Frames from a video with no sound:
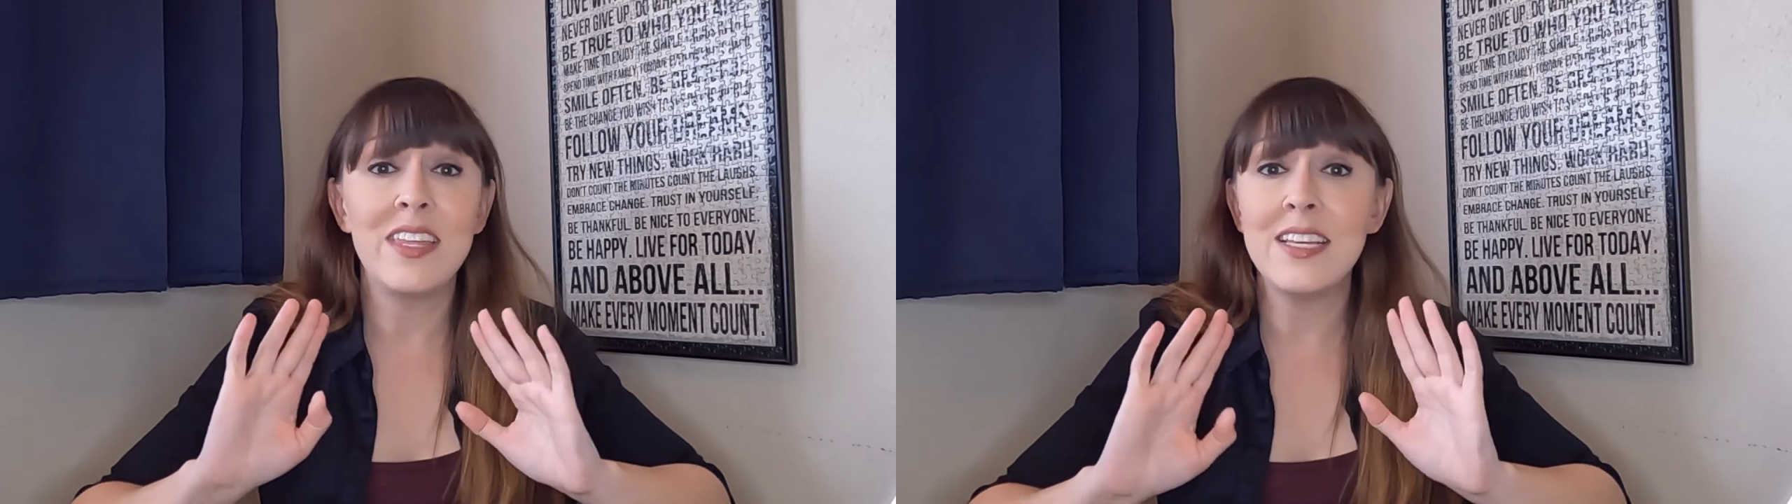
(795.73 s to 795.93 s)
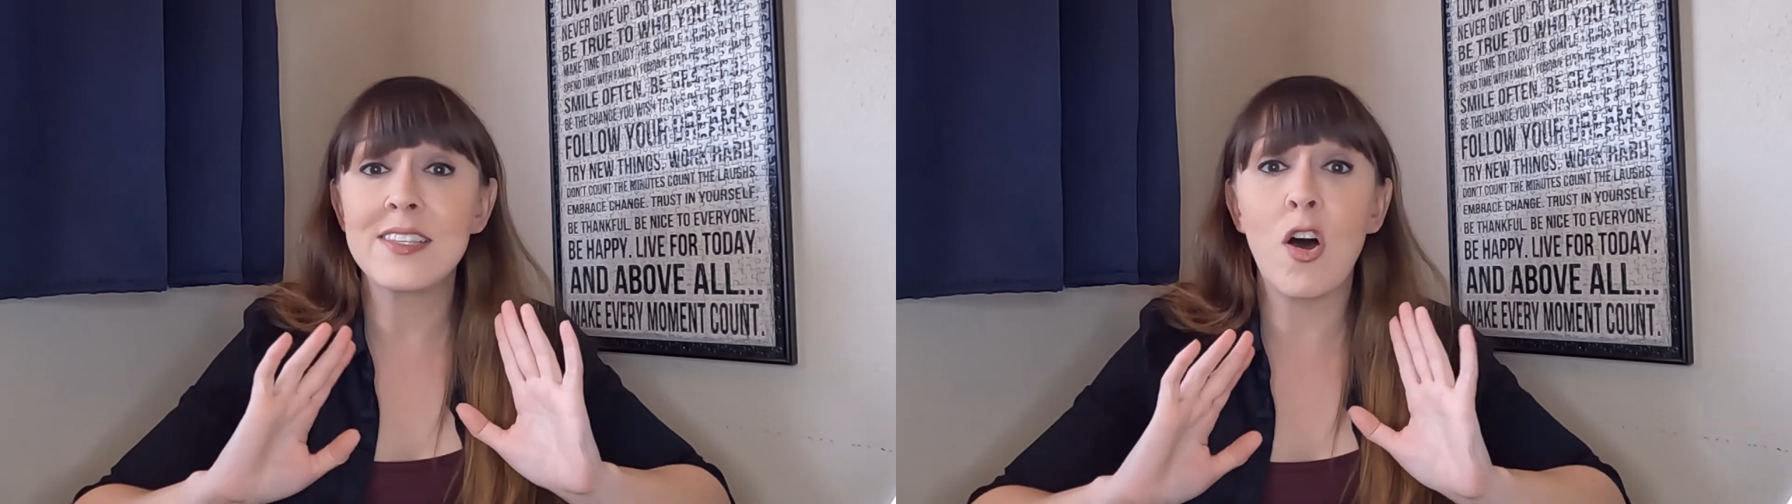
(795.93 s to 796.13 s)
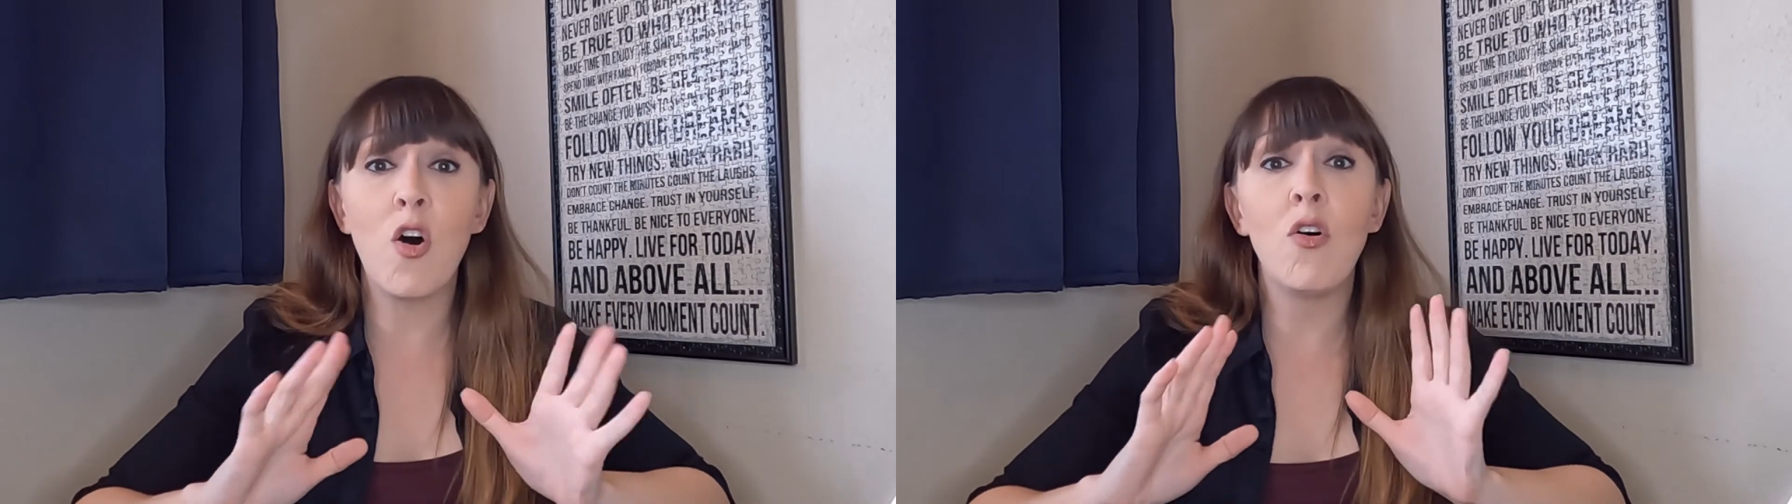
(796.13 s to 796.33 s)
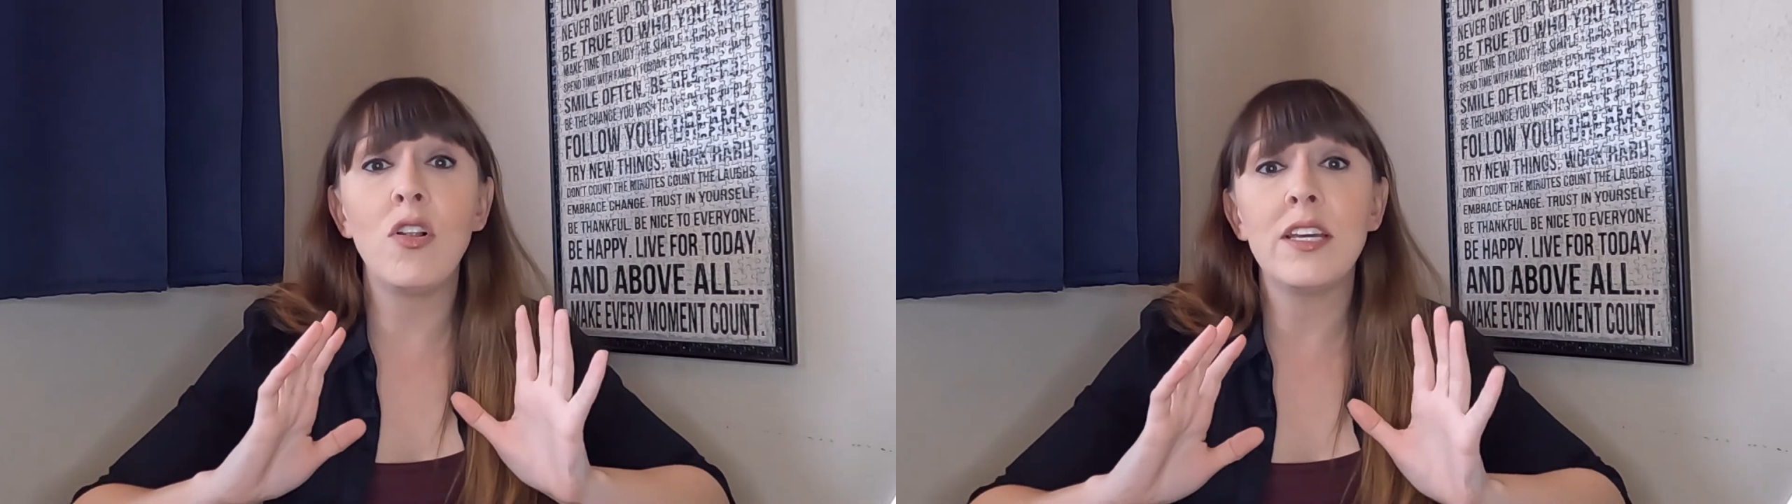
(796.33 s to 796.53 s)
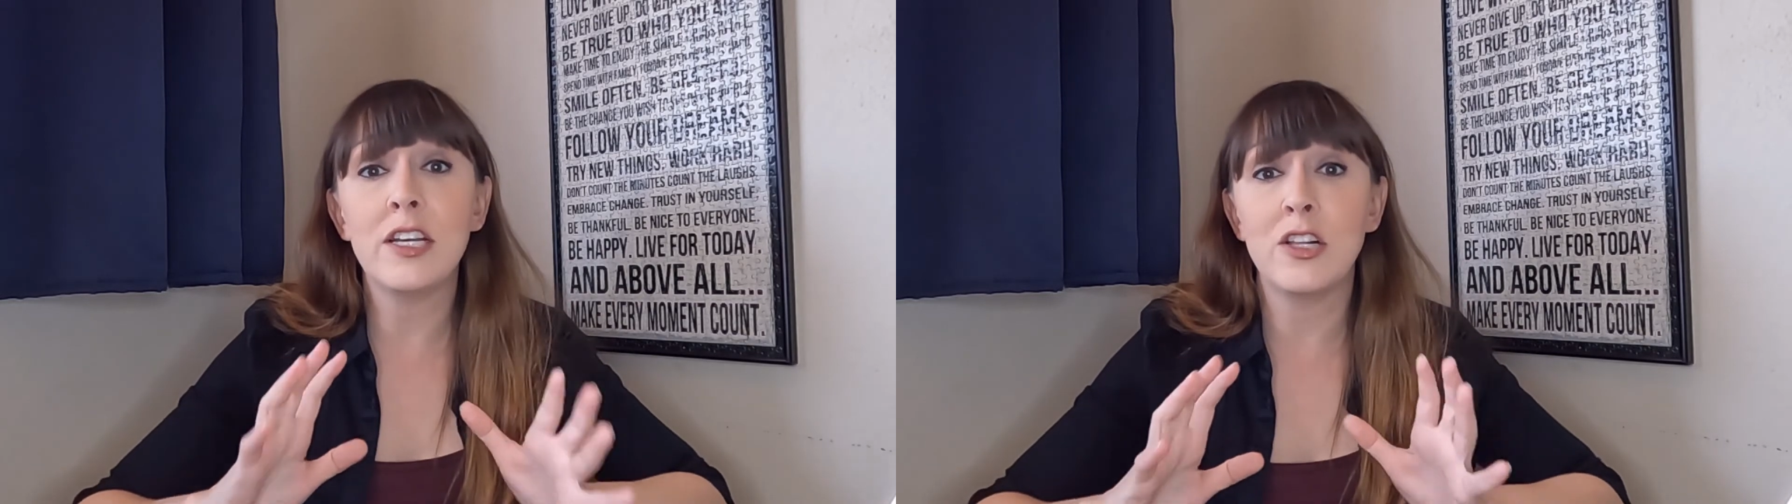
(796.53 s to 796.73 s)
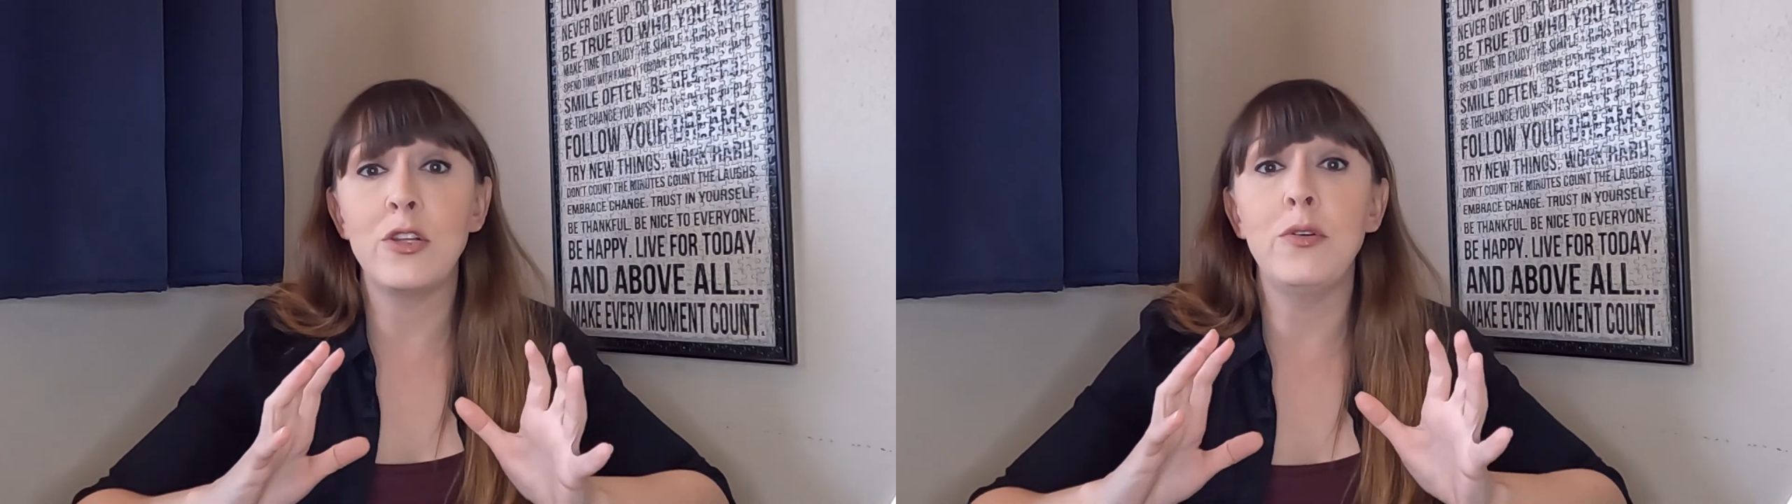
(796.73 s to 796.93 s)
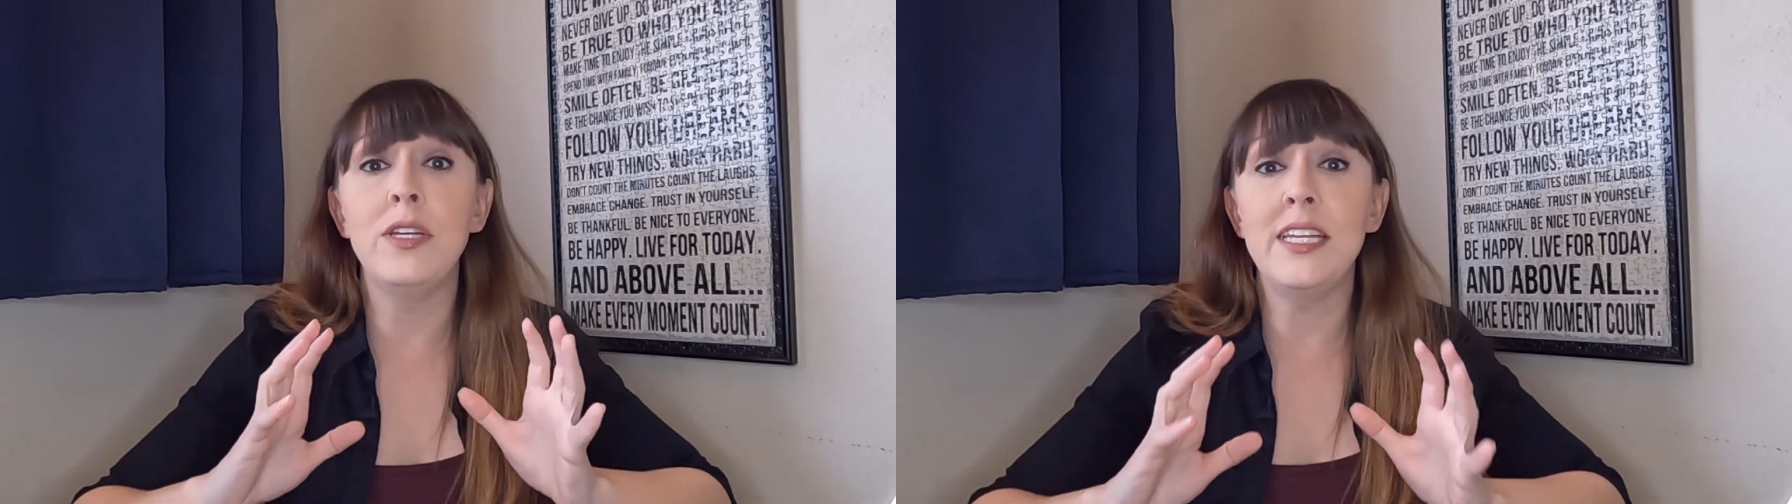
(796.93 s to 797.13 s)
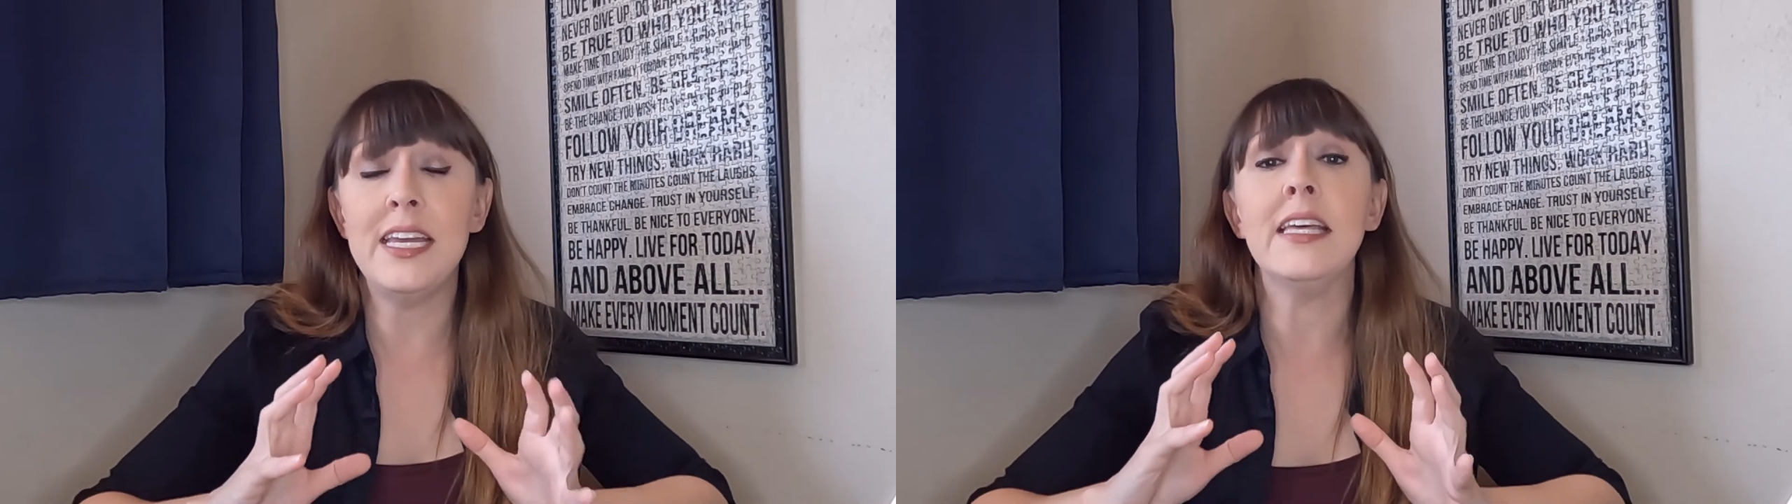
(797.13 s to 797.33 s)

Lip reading: it's all included